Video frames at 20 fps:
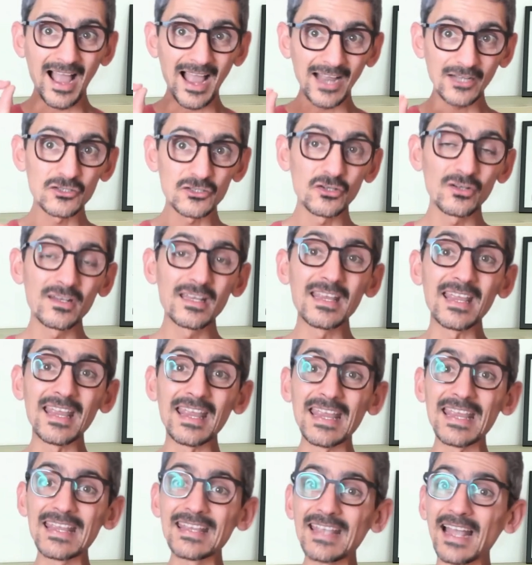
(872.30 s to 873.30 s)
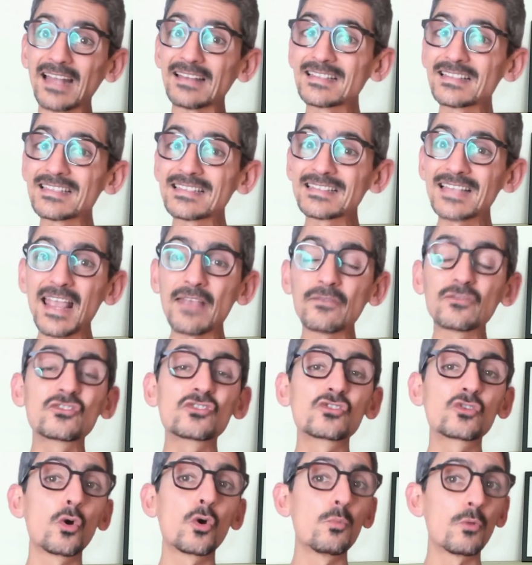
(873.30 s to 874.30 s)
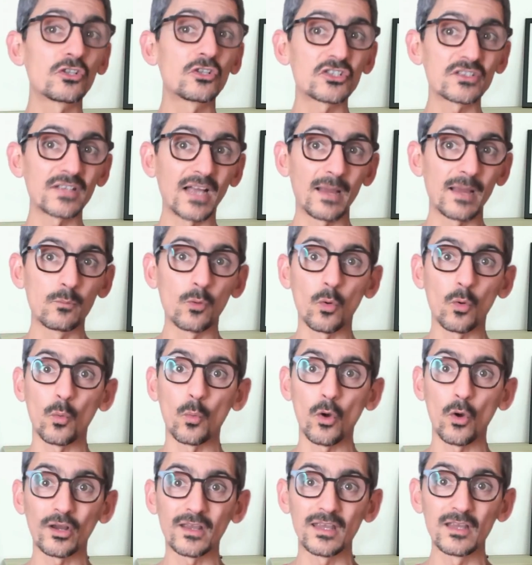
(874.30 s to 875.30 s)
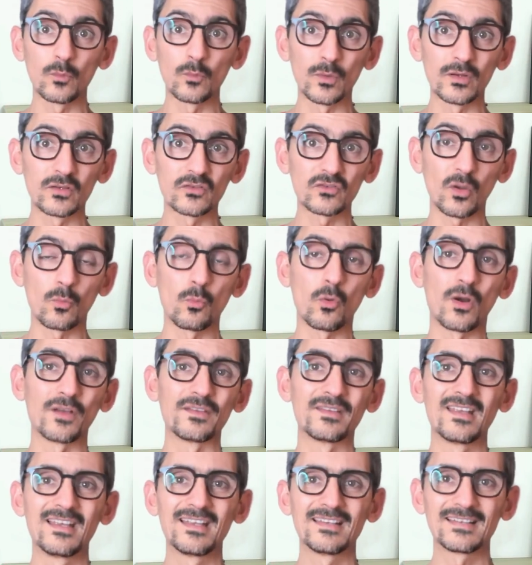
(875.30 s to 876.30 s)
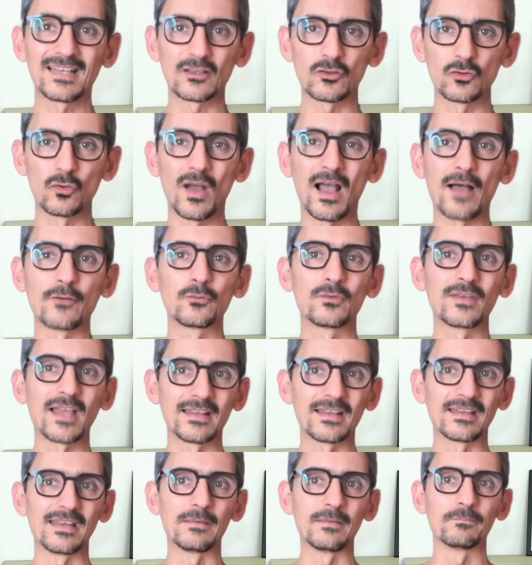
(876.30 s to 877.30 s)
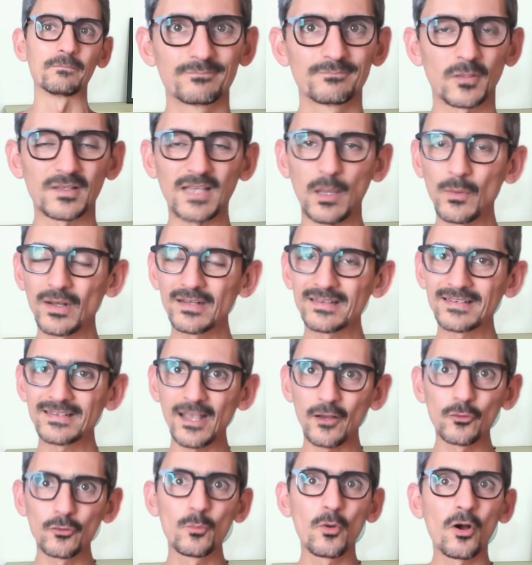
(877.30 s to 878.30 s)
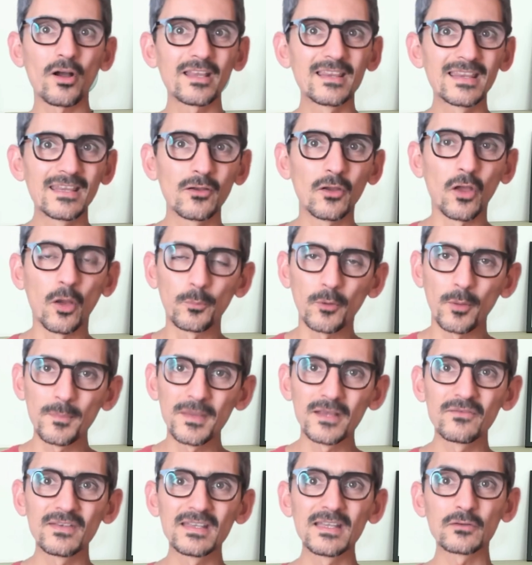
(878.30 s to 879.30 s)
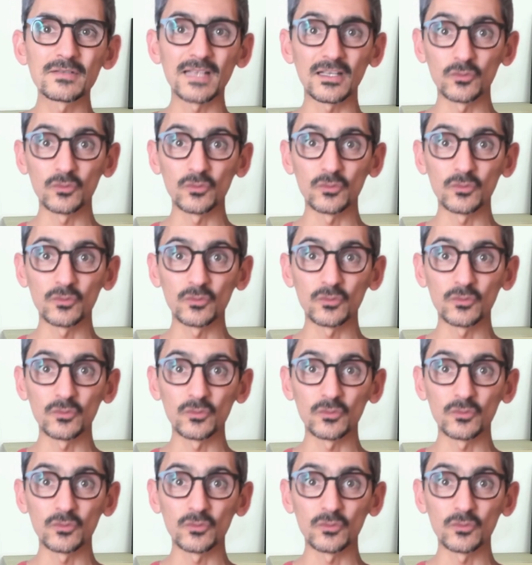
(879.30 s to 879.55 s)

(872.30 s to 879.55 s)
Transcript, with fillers: actually he can save so much time working with someone that know how to guide him. But I will tell you more in the upcoming videos